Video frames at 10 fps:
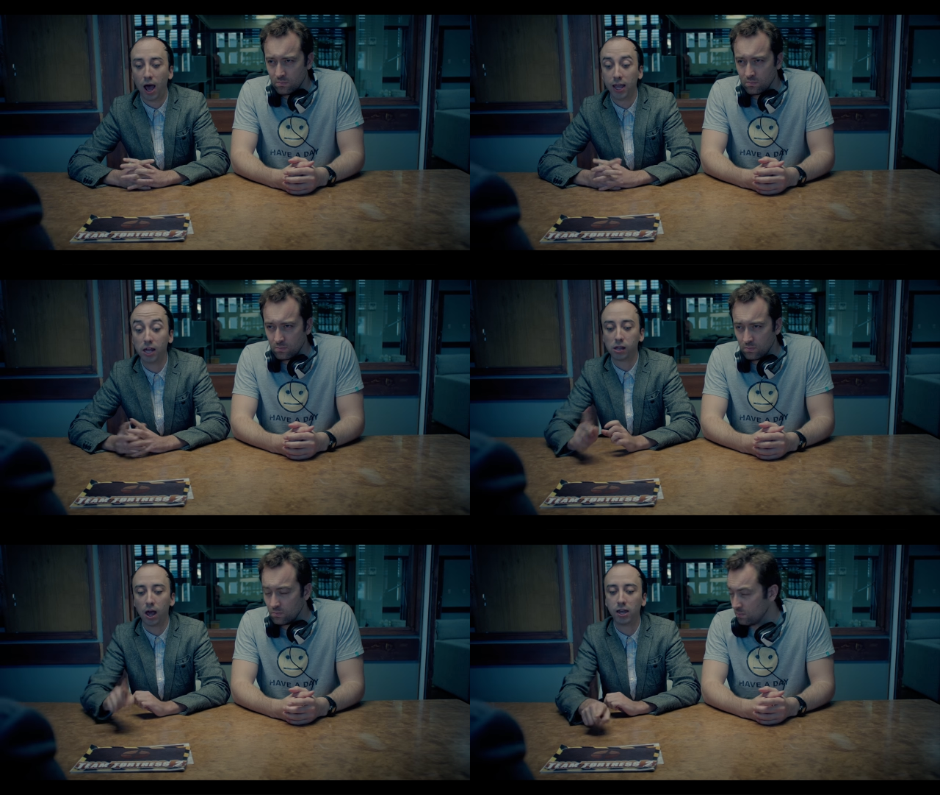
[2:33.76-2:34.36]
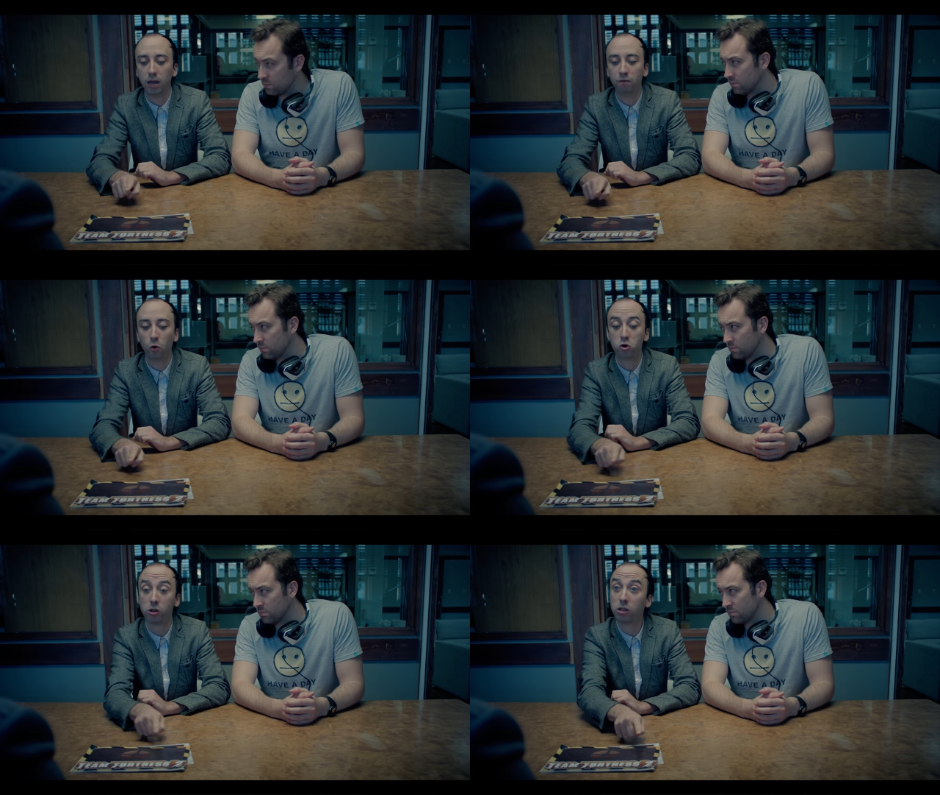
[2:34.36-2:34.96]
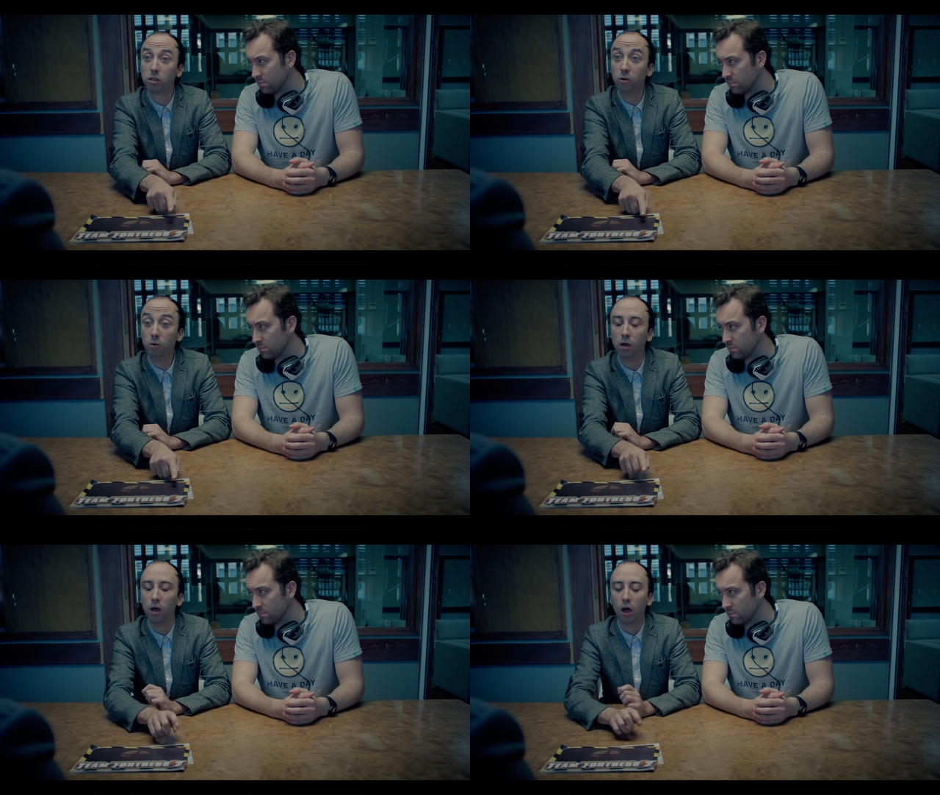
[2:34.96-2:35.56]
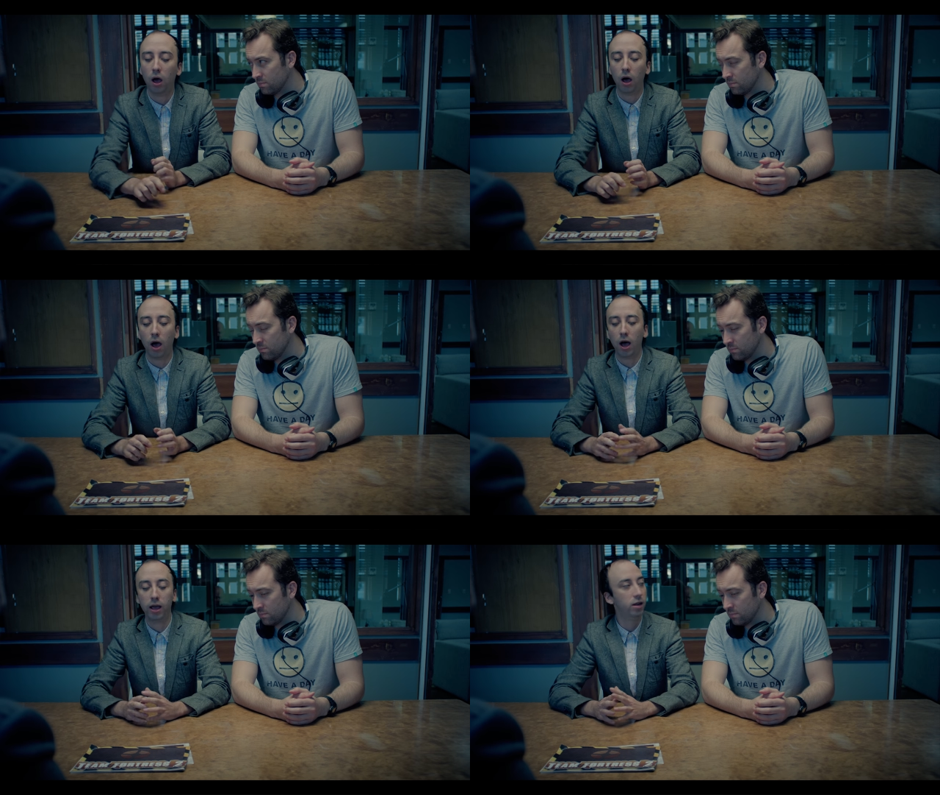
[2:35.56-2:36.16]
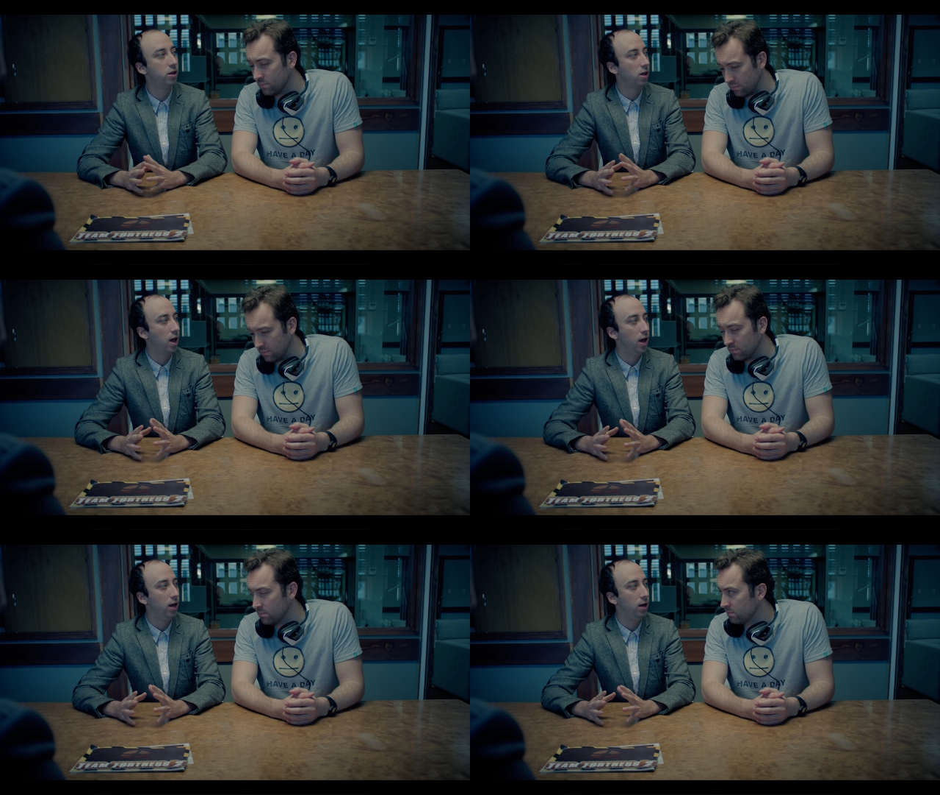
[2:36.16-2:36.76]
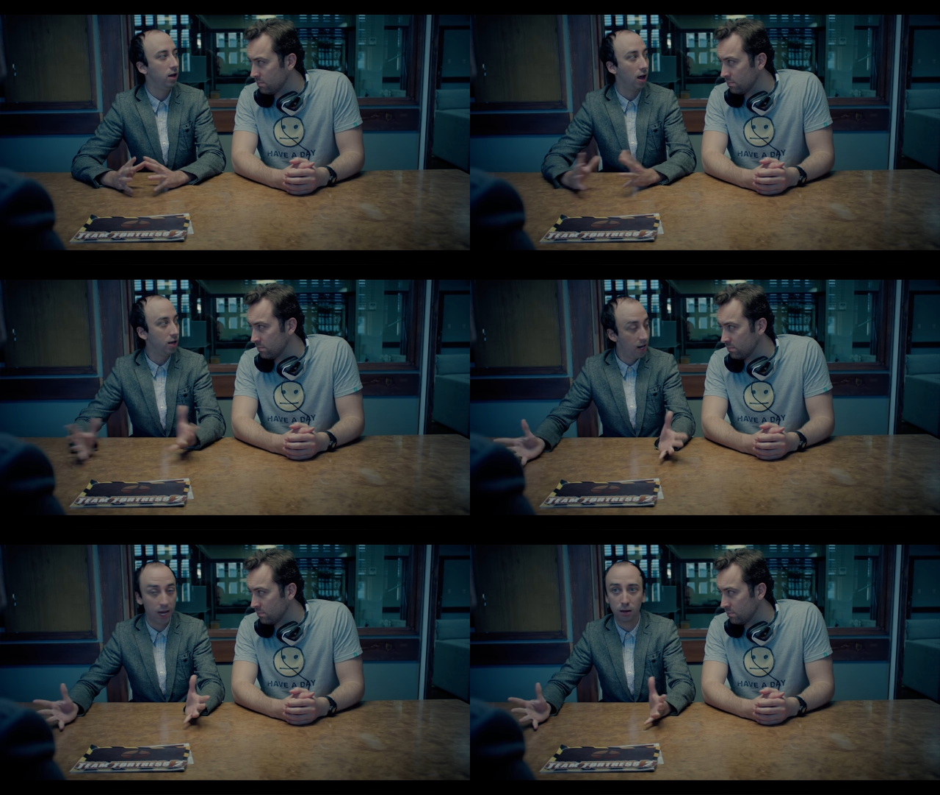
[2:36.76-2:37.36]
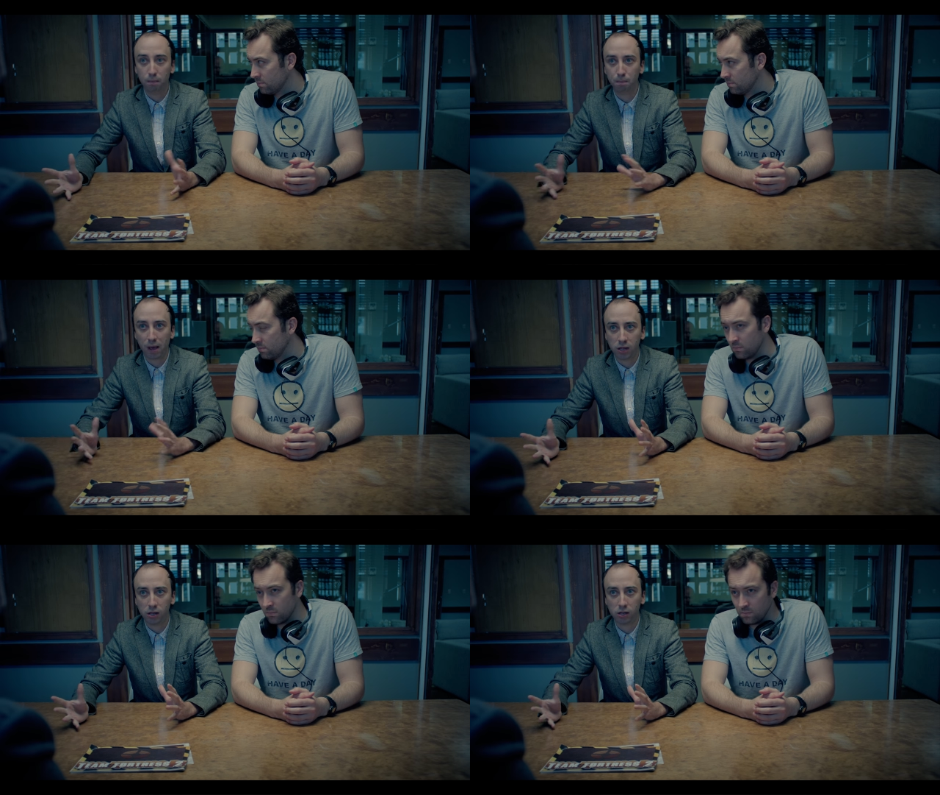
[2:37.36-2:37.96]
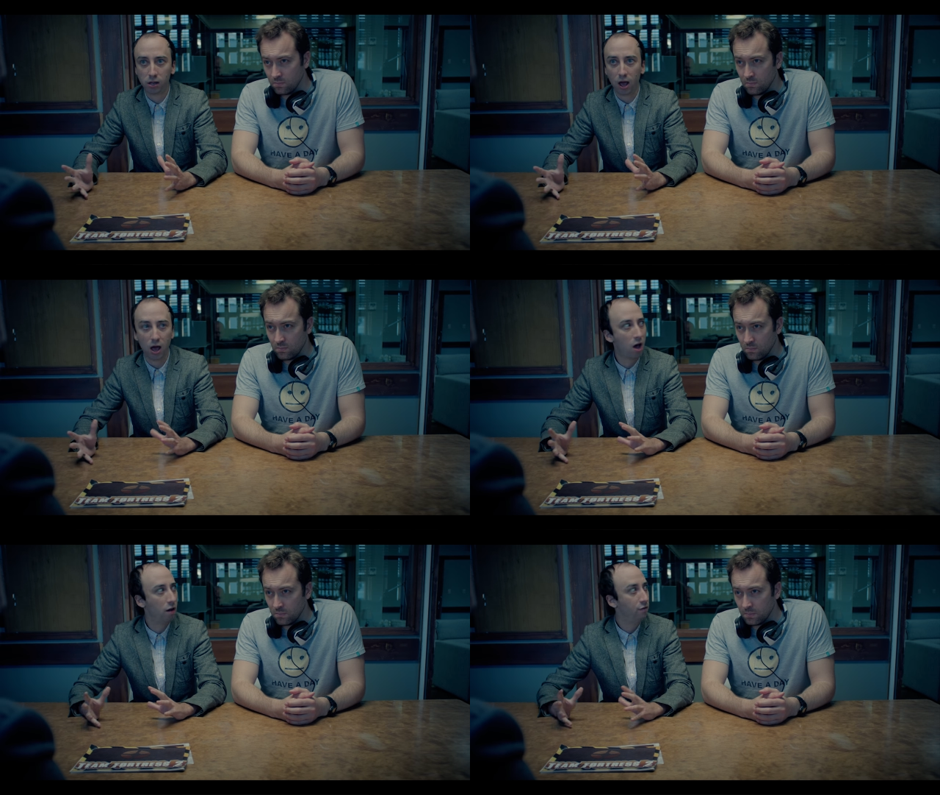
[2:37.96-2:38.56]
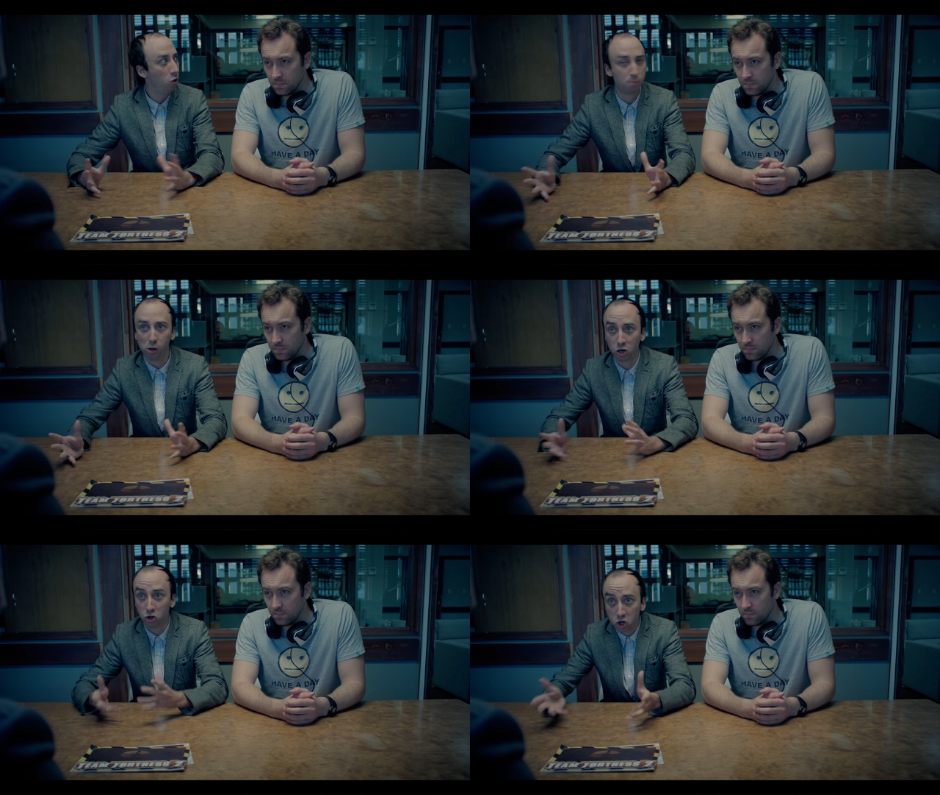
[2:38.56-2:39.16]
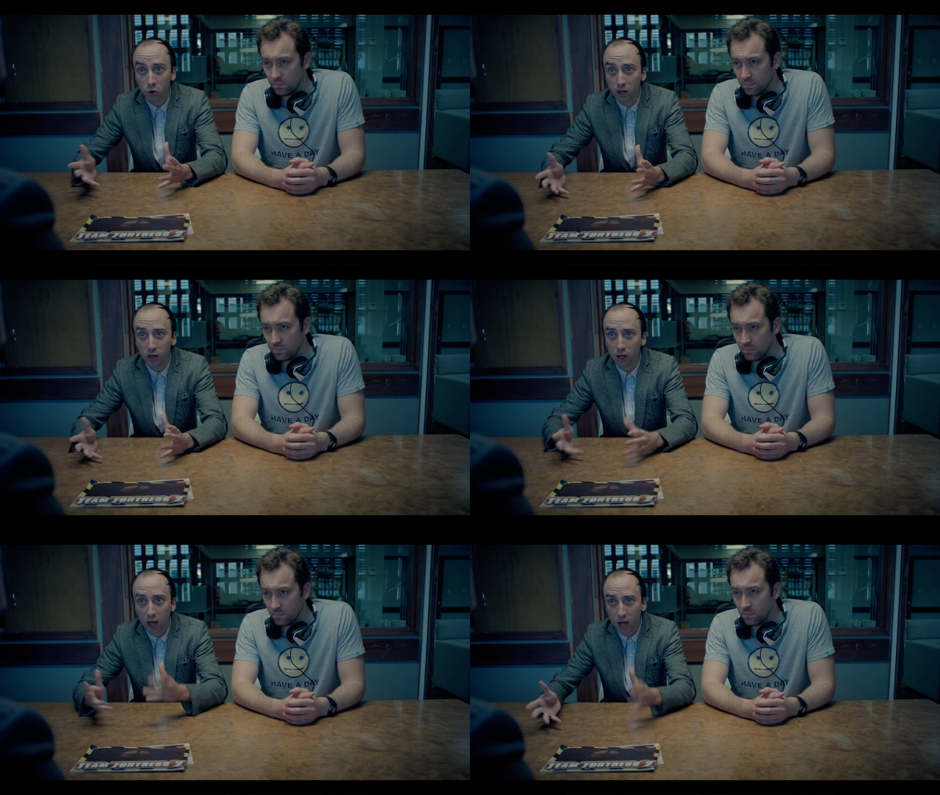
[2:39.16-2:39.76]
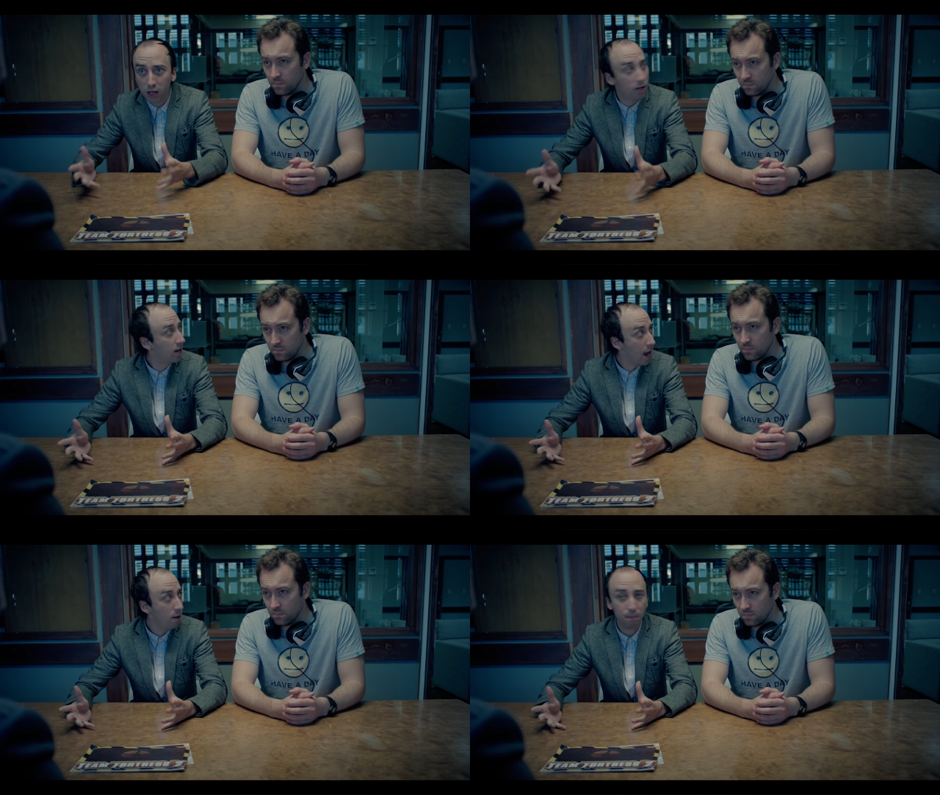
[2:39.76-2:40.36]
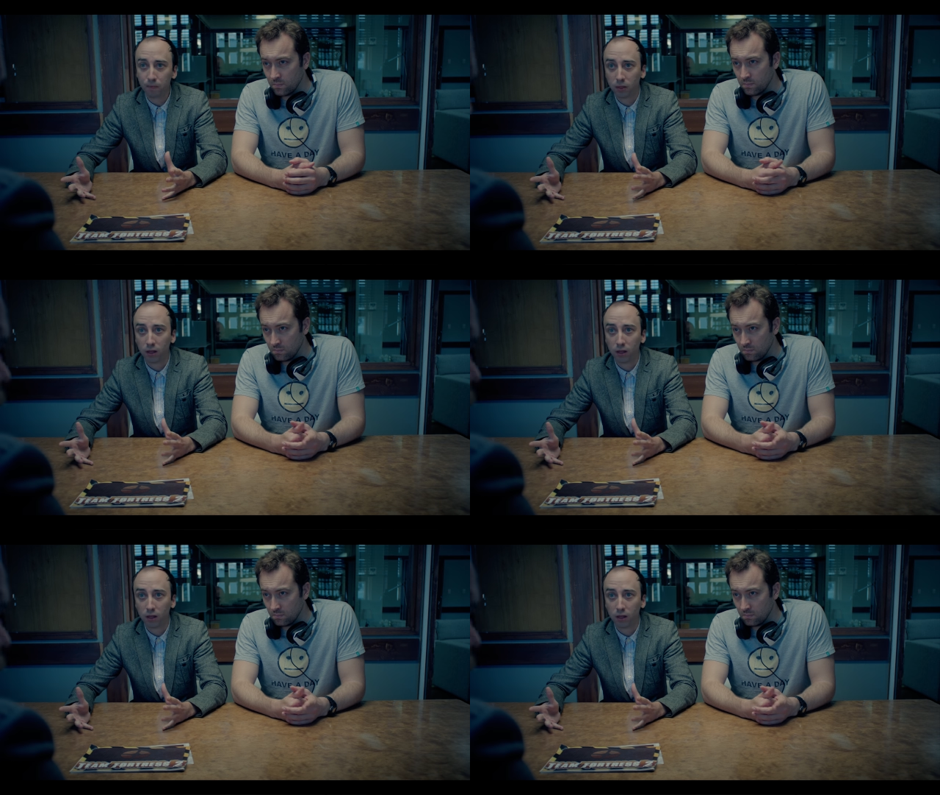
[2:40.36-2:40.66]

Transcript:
Speaker 1: Yes, Team Fortress 2. It's a team-based first-person shooter game.